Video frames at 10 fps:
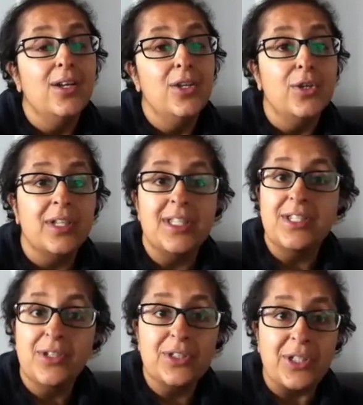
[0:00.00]
you can
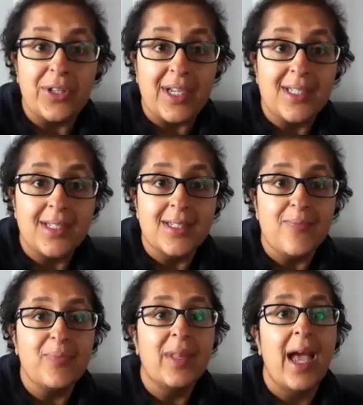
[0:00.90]
still do this,
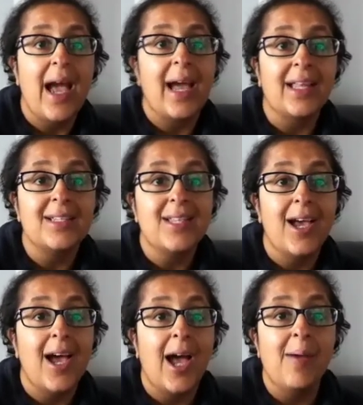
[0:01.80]
and
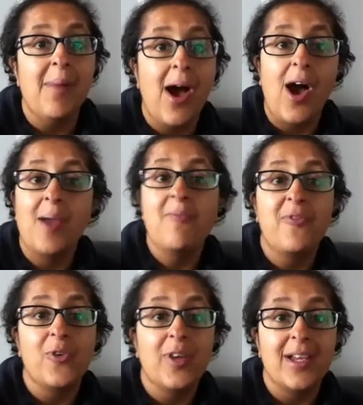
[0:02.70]
I'm
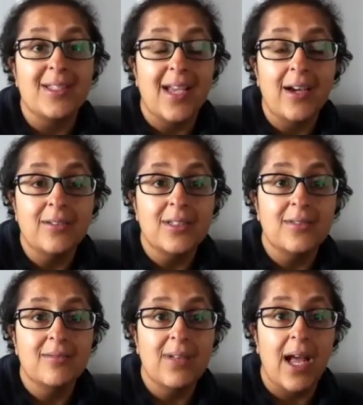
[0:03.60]
4 years
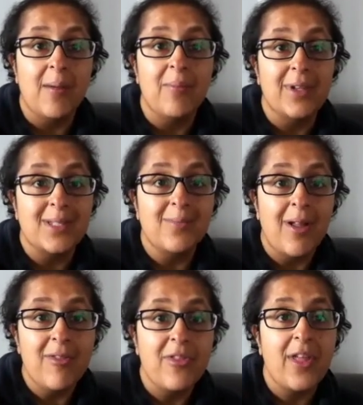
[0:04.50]
out this
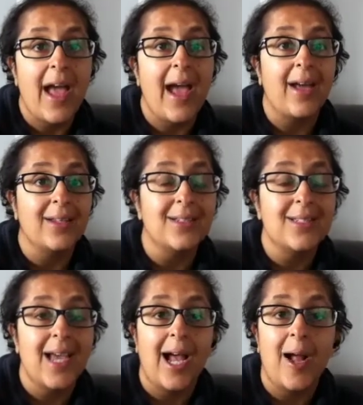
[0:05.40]
month, and